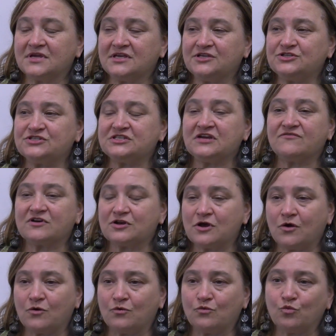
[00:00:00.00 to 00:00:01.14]
you just never
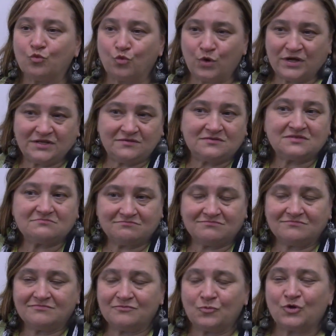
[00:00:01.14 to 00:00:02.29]
know what
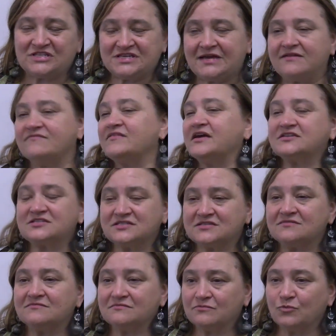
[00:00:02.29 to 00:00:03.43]
what side effects
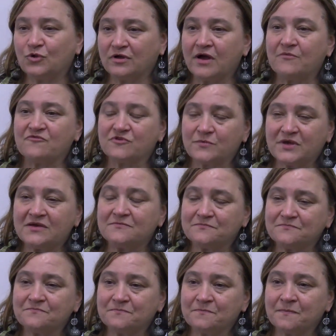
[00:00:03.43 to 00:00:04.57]
will come from it.
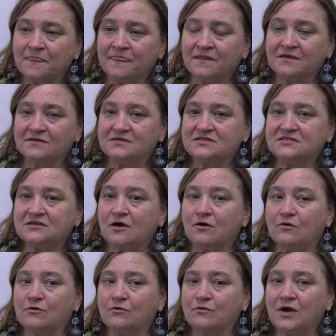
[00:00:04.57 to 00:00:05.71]

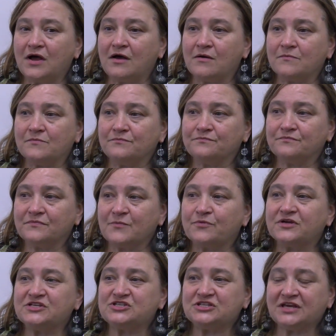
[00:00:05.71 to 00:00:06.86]
So um,
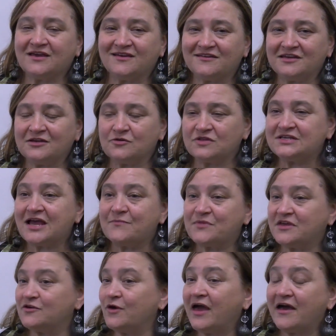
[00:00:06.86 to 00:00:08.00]
appreciate you know the time
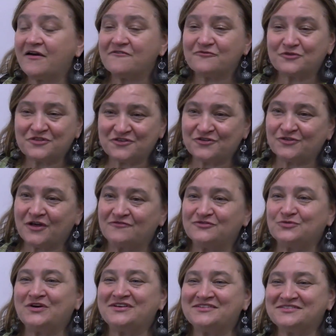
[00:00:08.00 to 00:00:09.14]
that you have with your loved
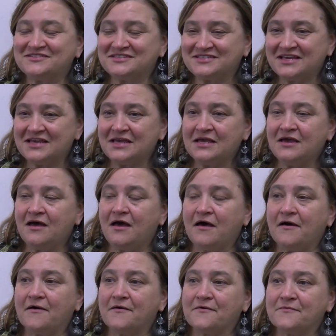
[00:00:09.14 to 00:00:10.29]
ones,
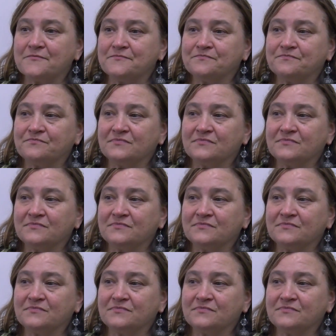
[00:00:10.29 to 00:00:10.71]
um,